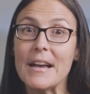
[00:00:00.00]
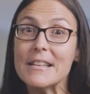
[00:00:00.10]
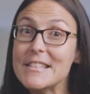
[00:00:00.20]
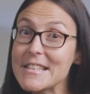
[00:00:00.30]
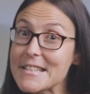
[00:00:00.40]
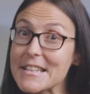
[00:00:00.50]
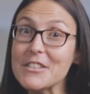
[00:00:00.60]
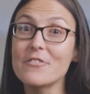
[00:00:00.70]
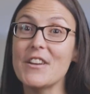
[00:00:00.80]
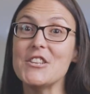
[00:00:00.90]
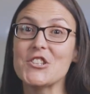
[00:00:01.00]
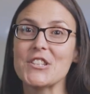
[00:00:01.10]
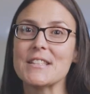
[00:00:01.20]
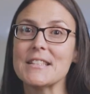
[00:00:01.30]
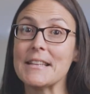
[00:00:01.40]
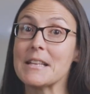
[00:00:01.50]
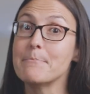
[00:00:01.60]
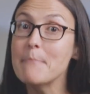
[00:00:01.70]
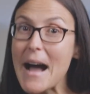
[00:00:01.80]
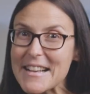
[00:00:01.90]
These innovations and the
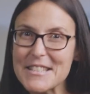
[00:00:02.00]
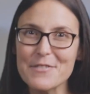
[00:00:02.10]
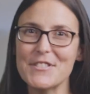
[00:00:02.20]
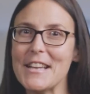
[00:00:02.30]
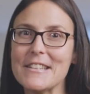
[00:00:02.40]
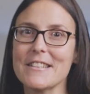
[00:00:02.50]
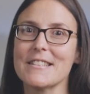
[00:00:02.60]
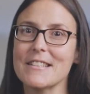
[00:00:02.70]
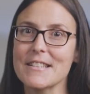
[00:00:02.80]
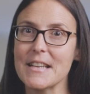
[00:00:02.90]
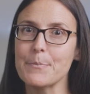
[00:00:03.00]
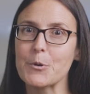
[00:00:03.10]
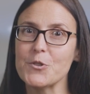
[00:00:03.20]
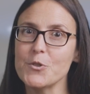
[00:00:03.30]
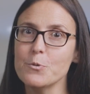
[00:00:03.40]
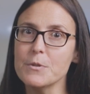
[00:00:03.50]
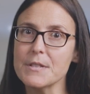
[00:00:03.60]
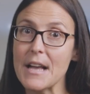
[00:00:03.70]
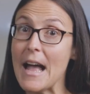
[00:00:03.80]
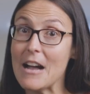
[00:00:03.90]
massive data sets they produce